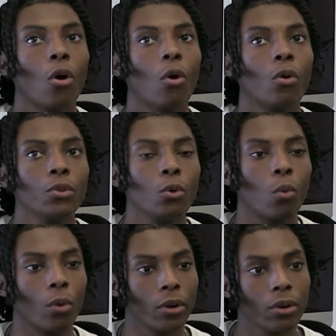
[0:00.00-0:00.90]
a whole new
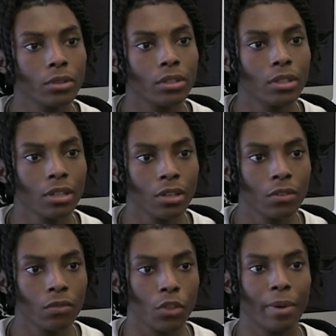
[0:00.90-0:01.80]
world
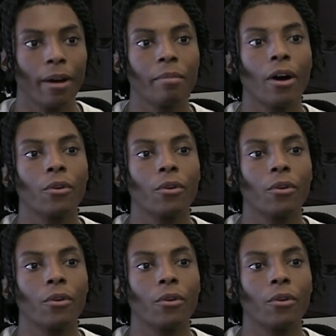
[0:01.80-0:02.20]
with my